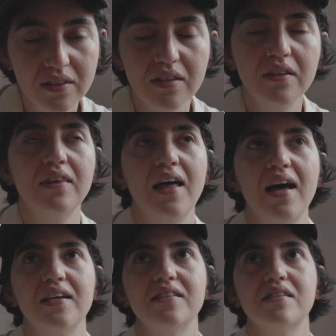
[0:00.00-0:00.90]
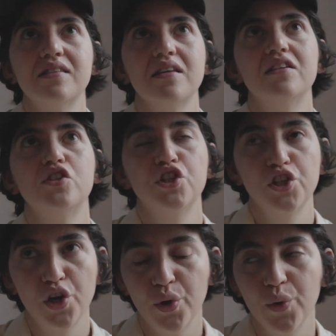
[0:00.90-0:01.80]
tonight's
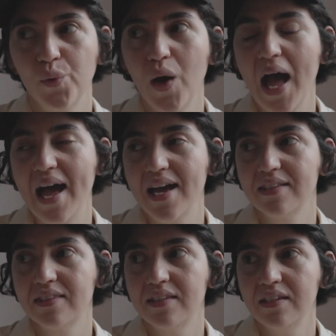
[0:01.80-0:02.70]
show at